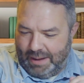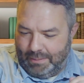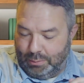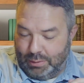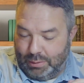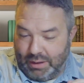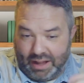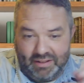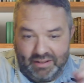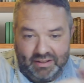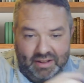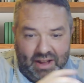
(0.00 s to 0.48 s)

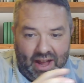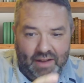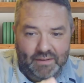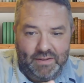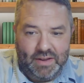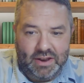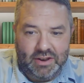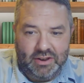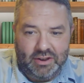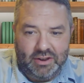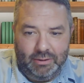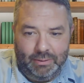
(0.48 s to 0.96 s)
Let's dive
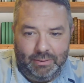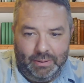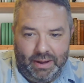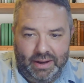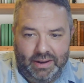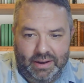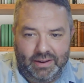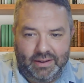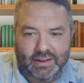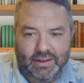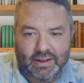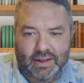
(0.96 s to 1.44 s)
into
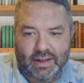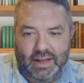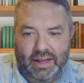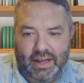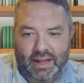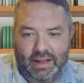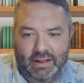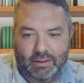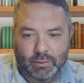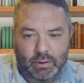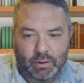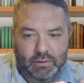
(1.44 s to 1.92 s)
it.
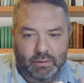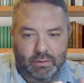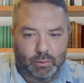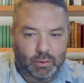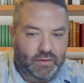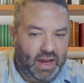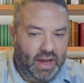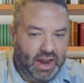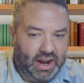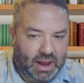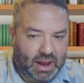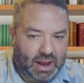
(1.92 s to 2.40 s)
We've
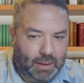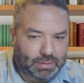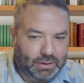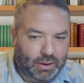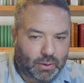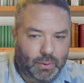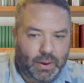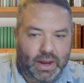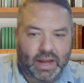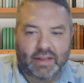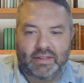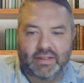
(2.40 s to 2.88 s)
got a couple of
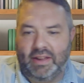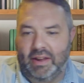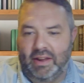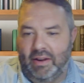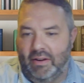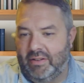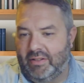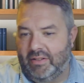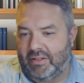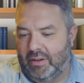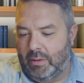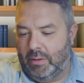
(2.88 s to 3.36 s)
weeks
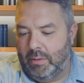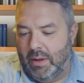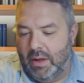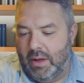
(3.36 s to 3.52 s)
here, so